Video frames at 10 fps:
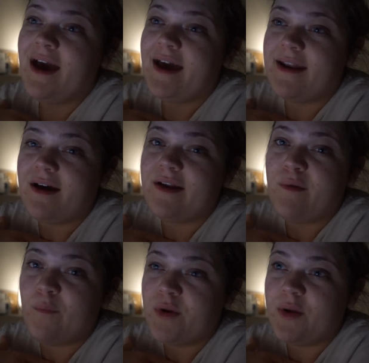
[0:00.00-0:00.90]
and I
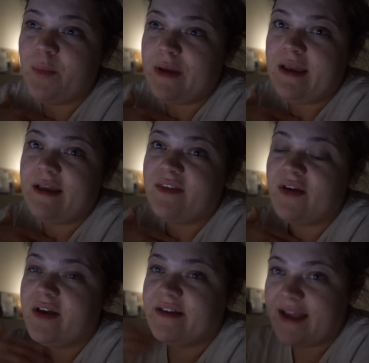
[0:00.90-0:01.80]
don't want to be
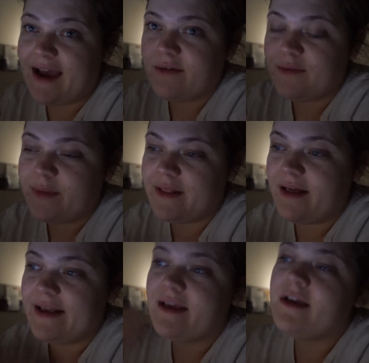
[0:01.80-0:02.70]
turned down and be
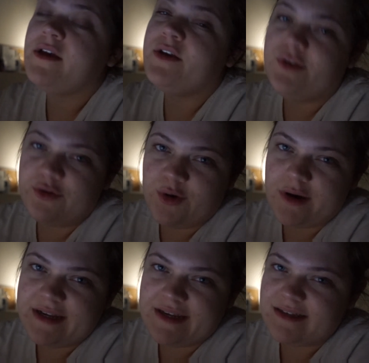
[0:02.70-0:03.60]
like, your
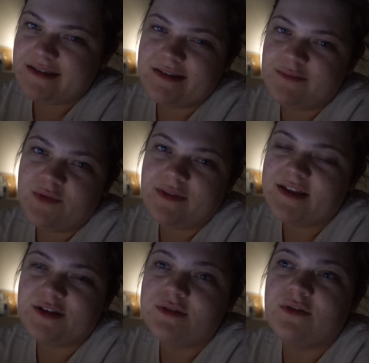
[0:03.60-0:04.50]
ideas, but they're
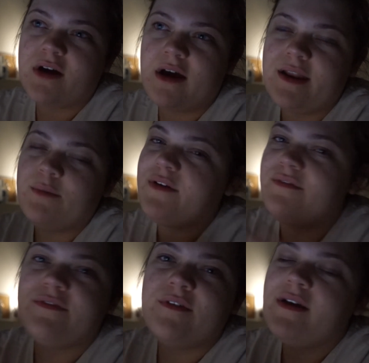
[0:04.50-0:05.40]
just not cutting it.